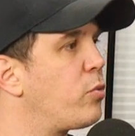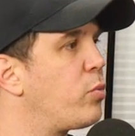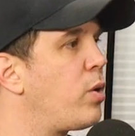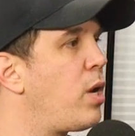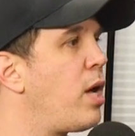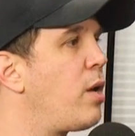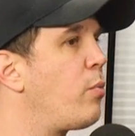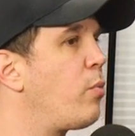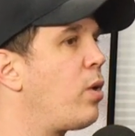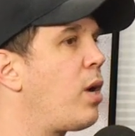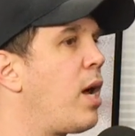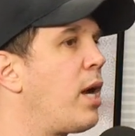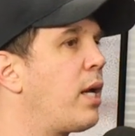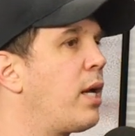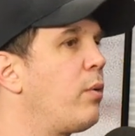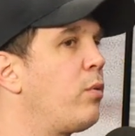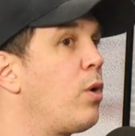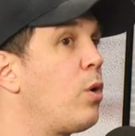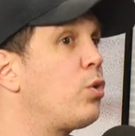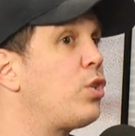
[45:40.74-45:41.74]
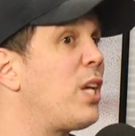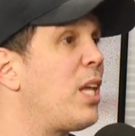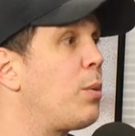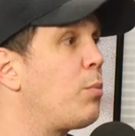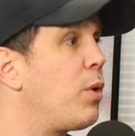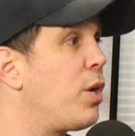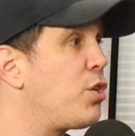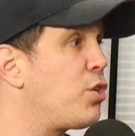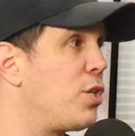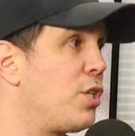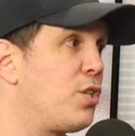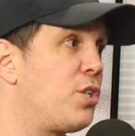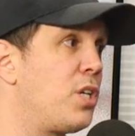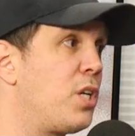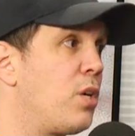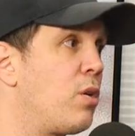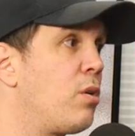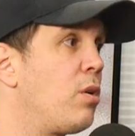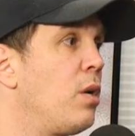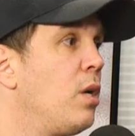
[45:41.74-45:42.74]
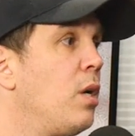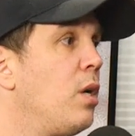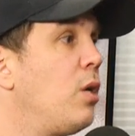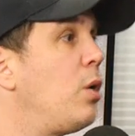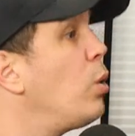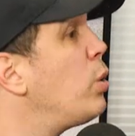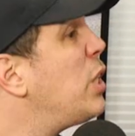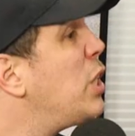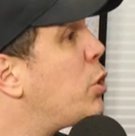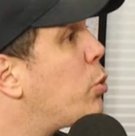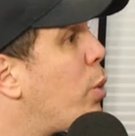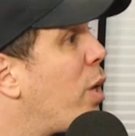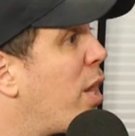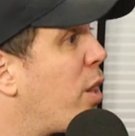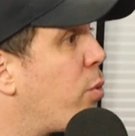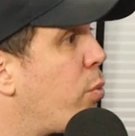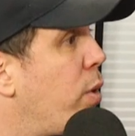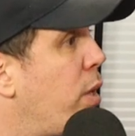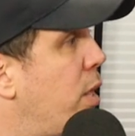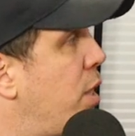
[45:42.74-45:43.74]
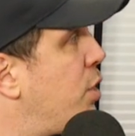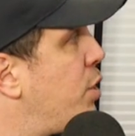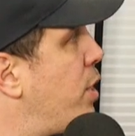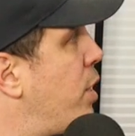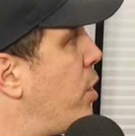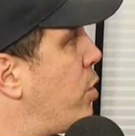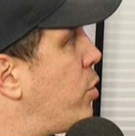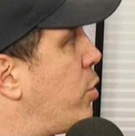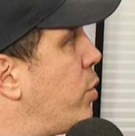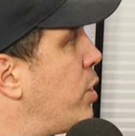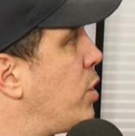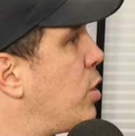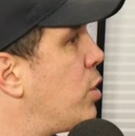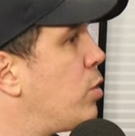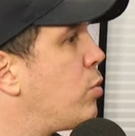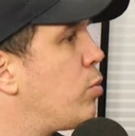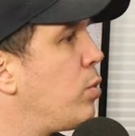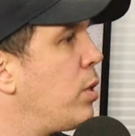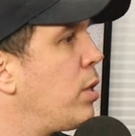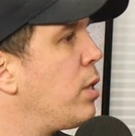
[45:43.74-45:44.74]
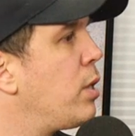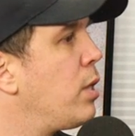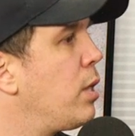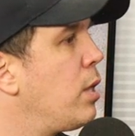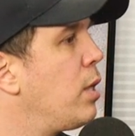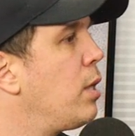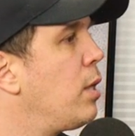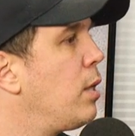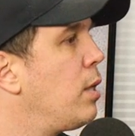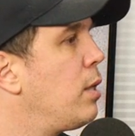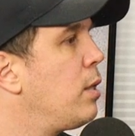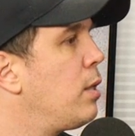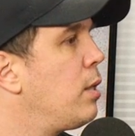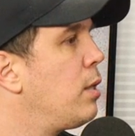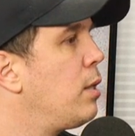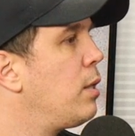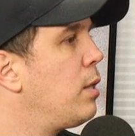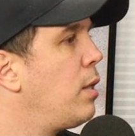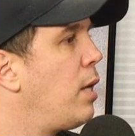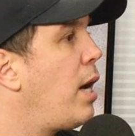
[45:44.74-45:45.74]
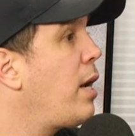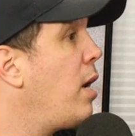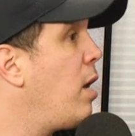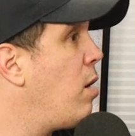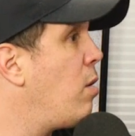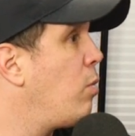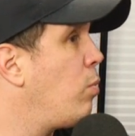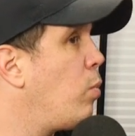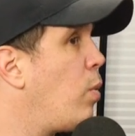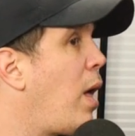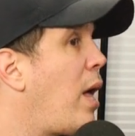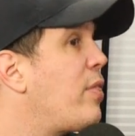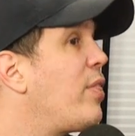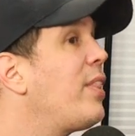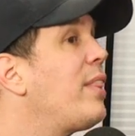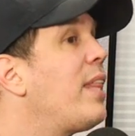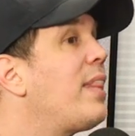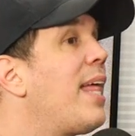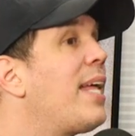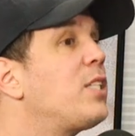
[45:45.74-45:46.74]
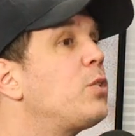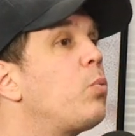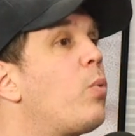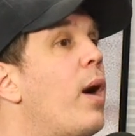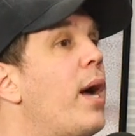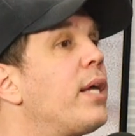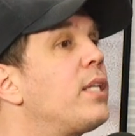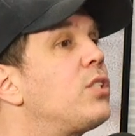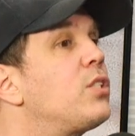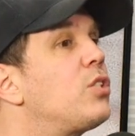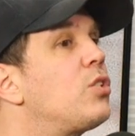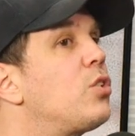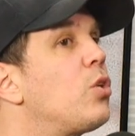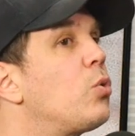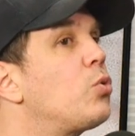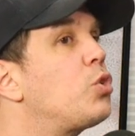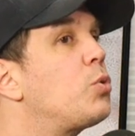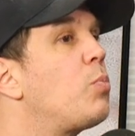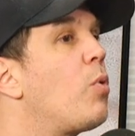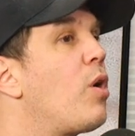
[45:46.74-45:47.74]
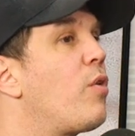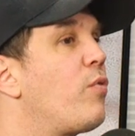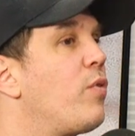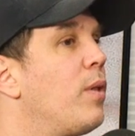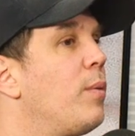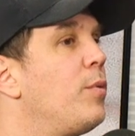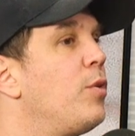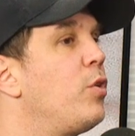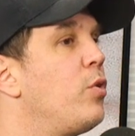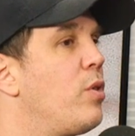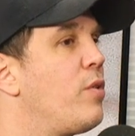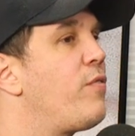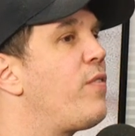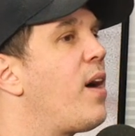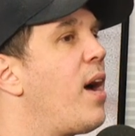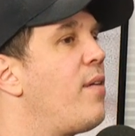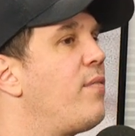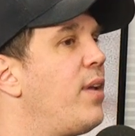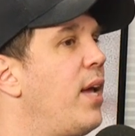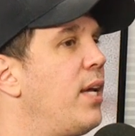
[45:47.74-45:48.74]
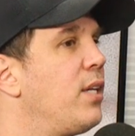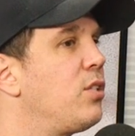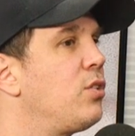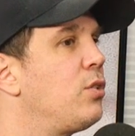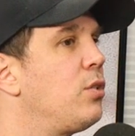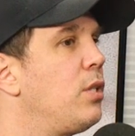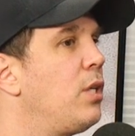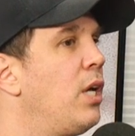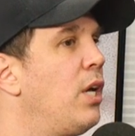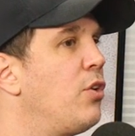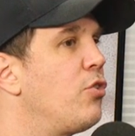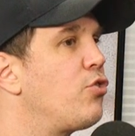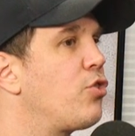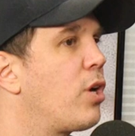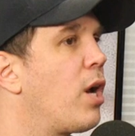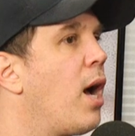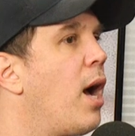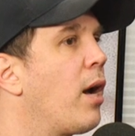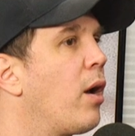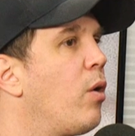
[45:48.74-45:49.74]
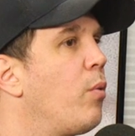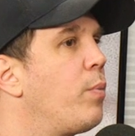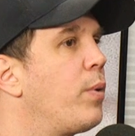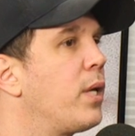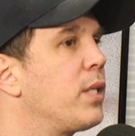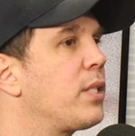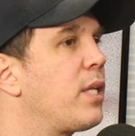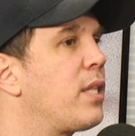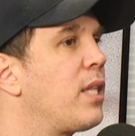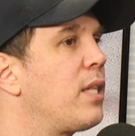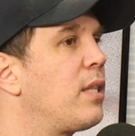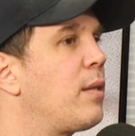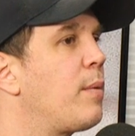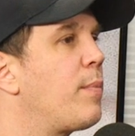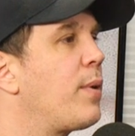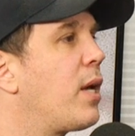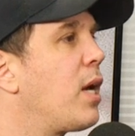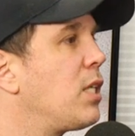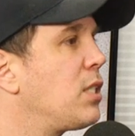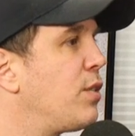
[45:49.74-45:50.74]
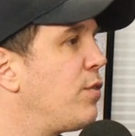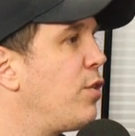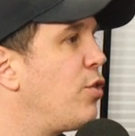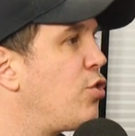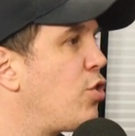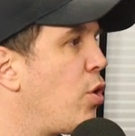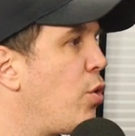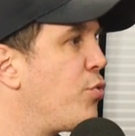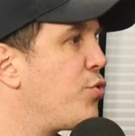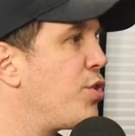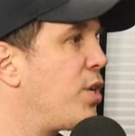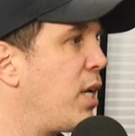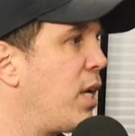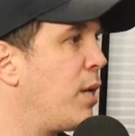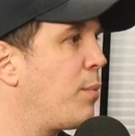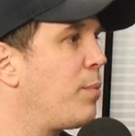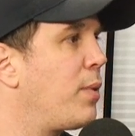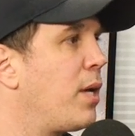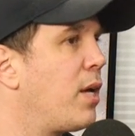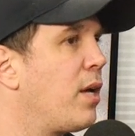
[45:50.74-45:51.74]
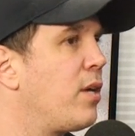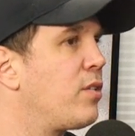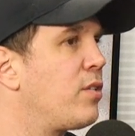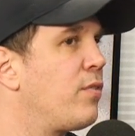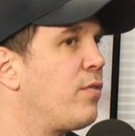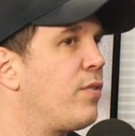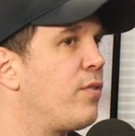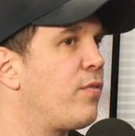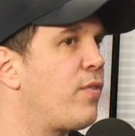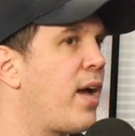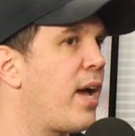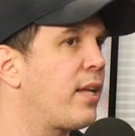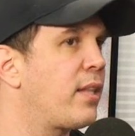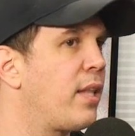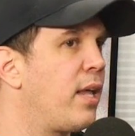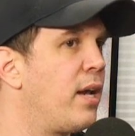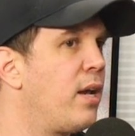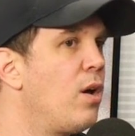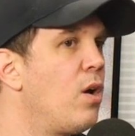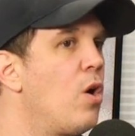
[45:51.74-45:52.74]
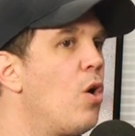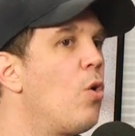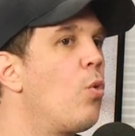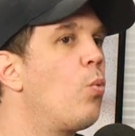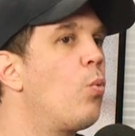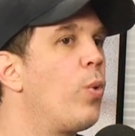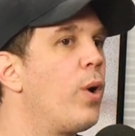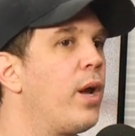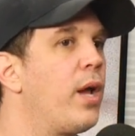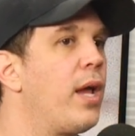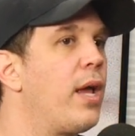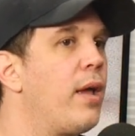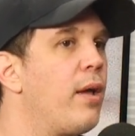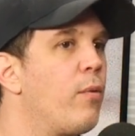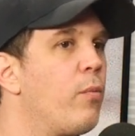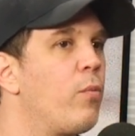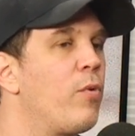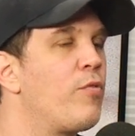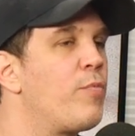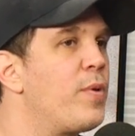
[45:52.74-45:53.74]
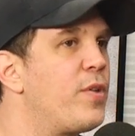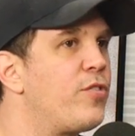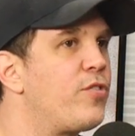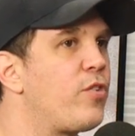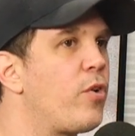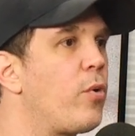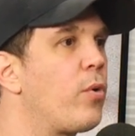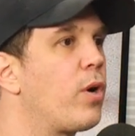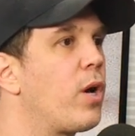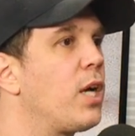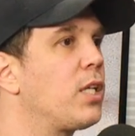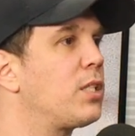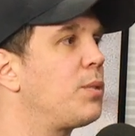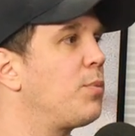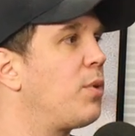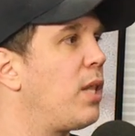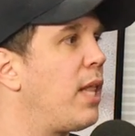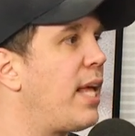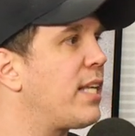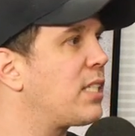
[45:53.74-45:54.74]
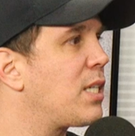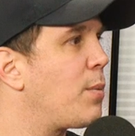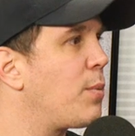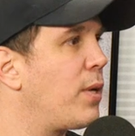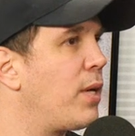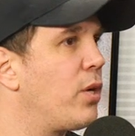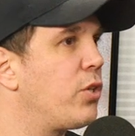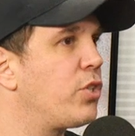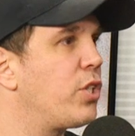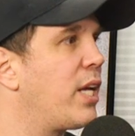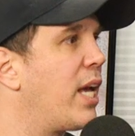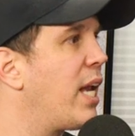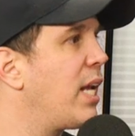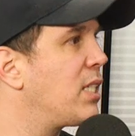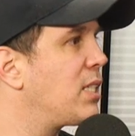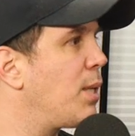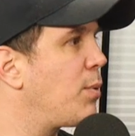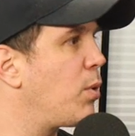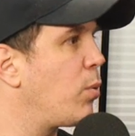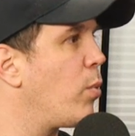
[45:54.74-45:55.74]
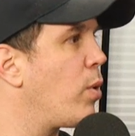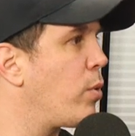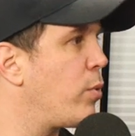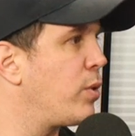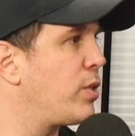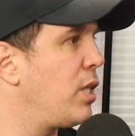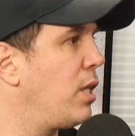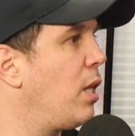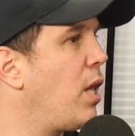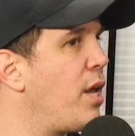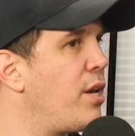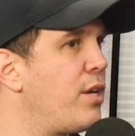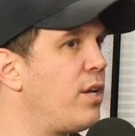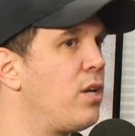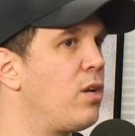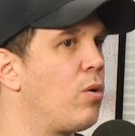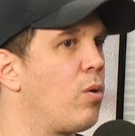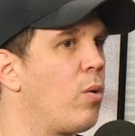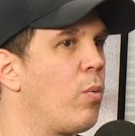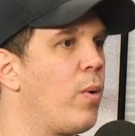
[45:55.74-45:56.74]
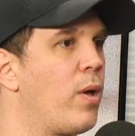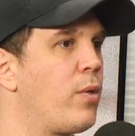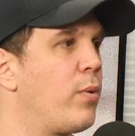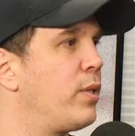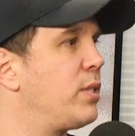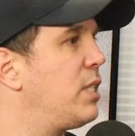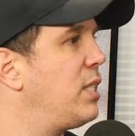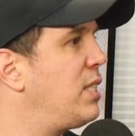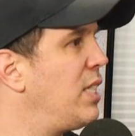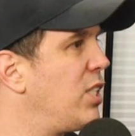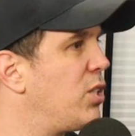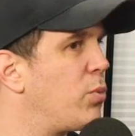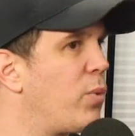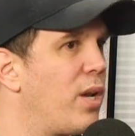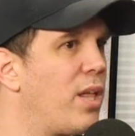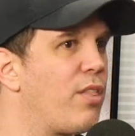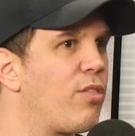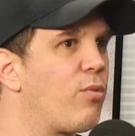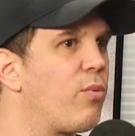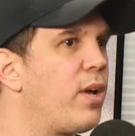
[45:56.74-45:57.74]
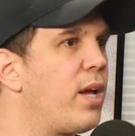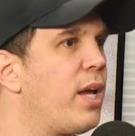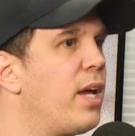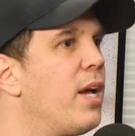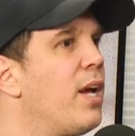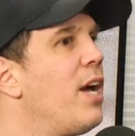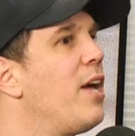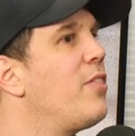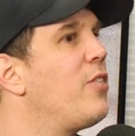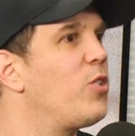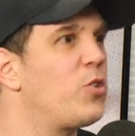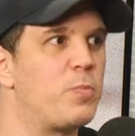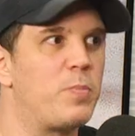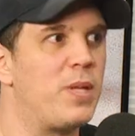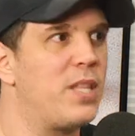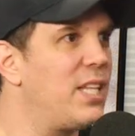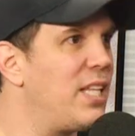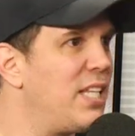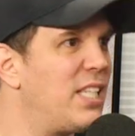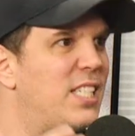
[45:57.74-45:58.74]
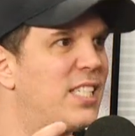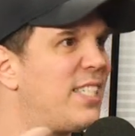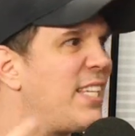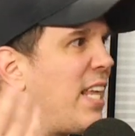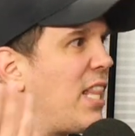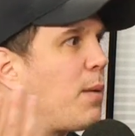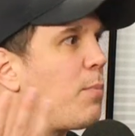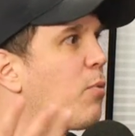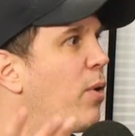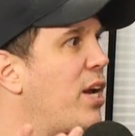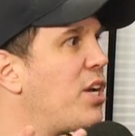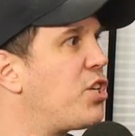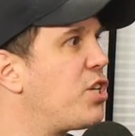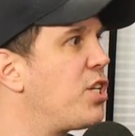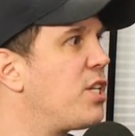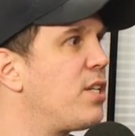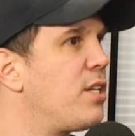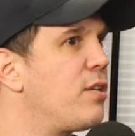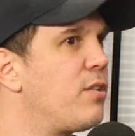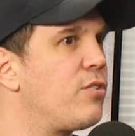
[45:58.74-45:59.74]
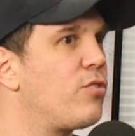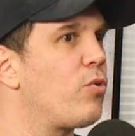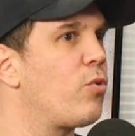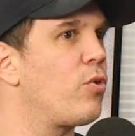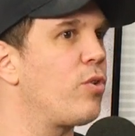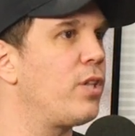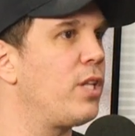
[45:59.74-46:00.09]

we're not no celebration this year, no D23 this year. So I know. Is really, I've been jonesing. I know. Well, I think that's why it's so smart for them to do the 5 days in Chicago, because I think that because of the jonesing and because of the fact that we've been so accustomed the last couple of years to getting something, whether it's in London or whether it's at D23, there's been these celebrations or